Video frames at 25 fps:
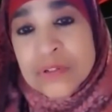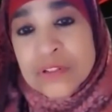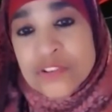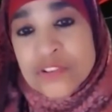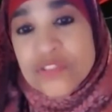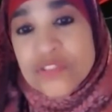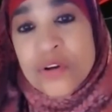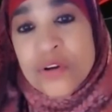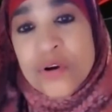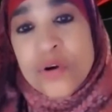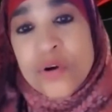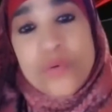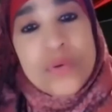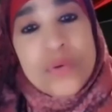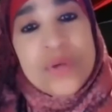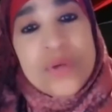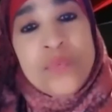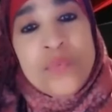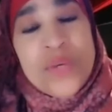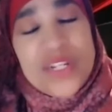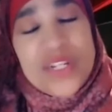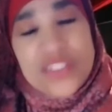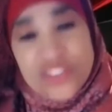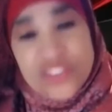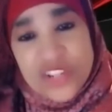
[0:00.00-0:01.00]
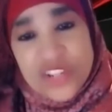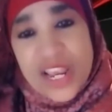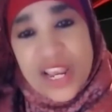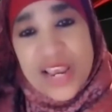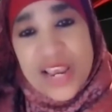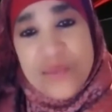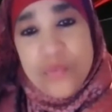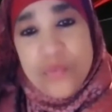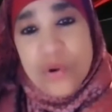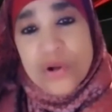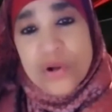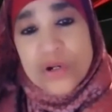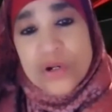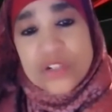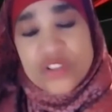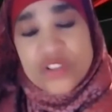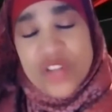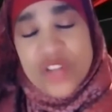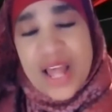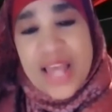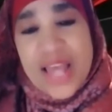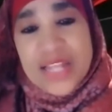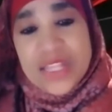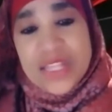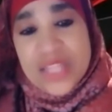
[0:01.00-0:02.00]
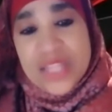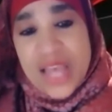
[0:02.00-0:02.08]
So when we say words like